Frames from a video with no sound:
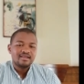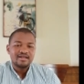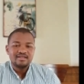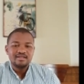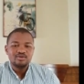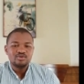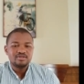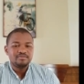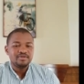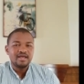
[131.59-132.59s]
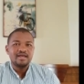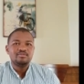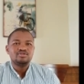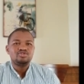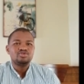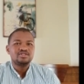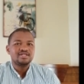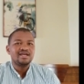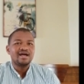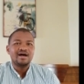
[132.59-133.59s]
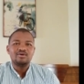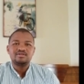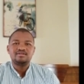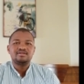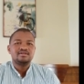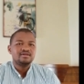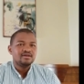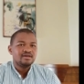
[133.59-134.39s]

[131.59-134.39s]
that he would be able to sing out